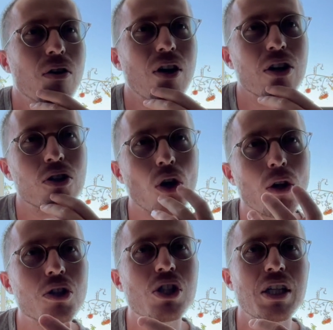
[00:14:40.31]

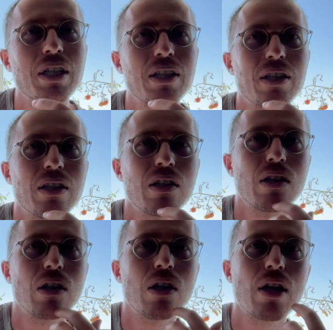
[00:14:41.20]
acknowledging
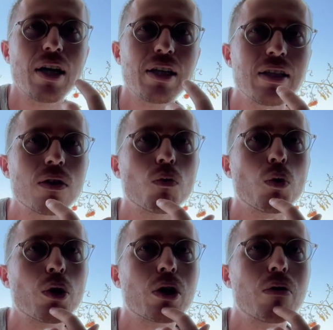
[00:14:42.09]
that it didn't
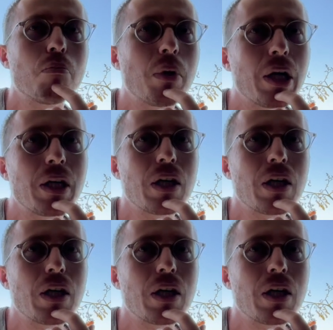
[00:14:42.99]
work, but